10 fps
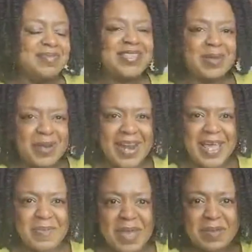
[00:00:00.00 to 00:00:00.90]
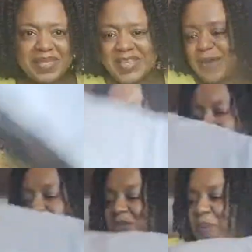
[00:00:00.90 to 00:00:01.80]
to lay baby down on?
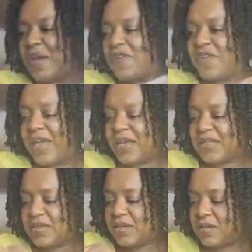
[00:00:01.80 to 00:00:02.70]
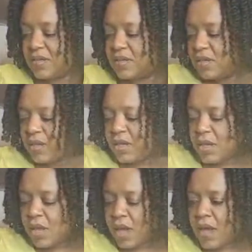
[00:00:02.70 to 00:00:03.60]
That's perfect.
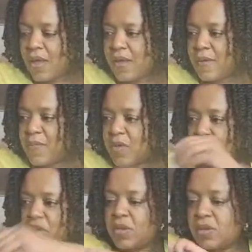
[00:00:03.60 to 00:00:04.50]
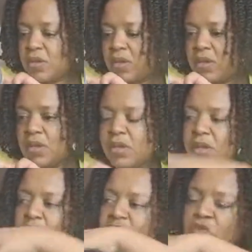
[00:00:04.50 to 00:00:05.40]
Um,
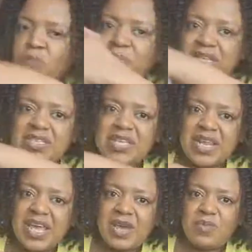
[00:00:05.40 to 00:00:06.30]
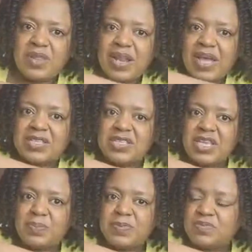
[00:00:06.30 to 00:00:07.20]
got bits in here with like
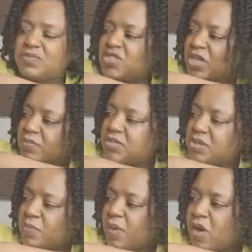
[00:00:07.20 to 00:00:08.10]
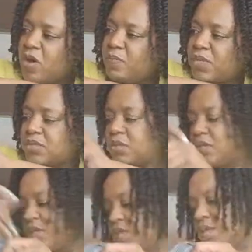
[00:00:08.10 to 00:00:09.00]
zip, zipped compartments and
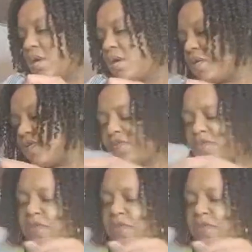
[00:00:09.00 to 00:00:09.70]
stuff.